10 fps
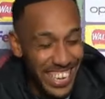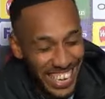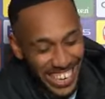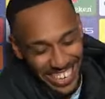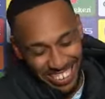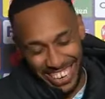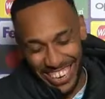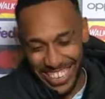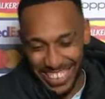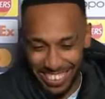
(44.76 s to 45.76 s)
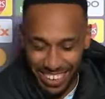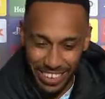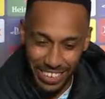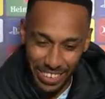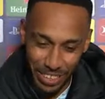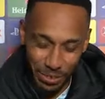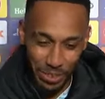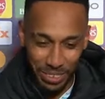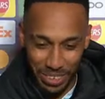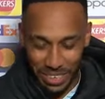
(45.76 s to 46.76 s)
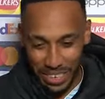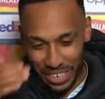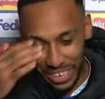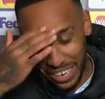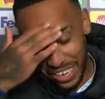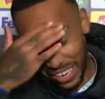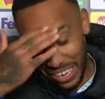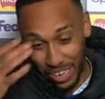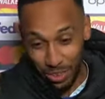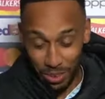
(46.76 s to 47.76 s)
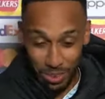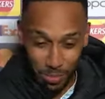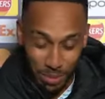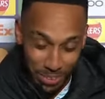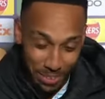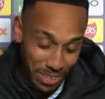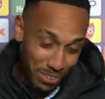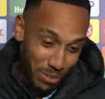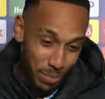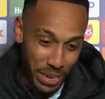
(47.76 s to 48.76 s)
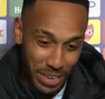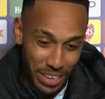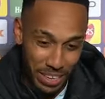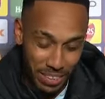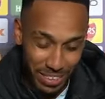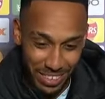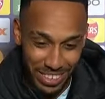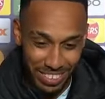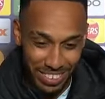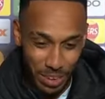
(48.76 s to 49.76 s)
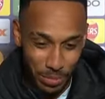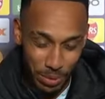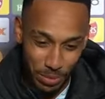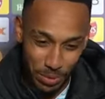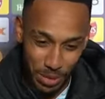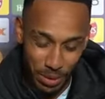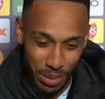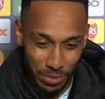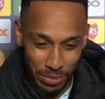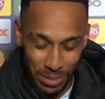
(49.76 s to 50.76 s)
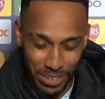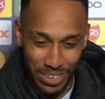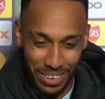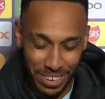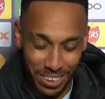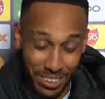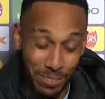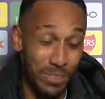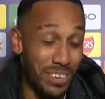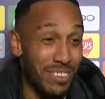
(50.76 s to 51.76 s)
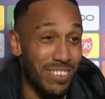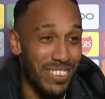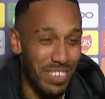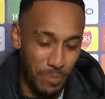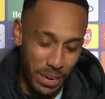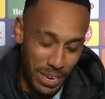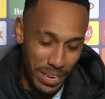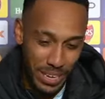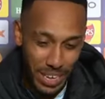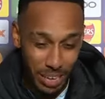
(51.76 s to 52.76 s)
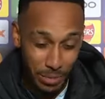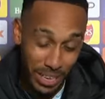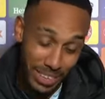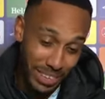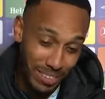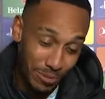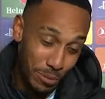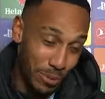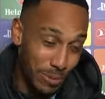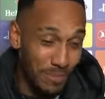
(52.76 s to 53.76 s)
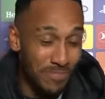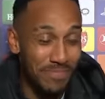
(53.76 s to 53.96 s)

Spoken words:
Yeah, exactly. It was a bit strange to play against them after a lot of years, but yeah, that's football.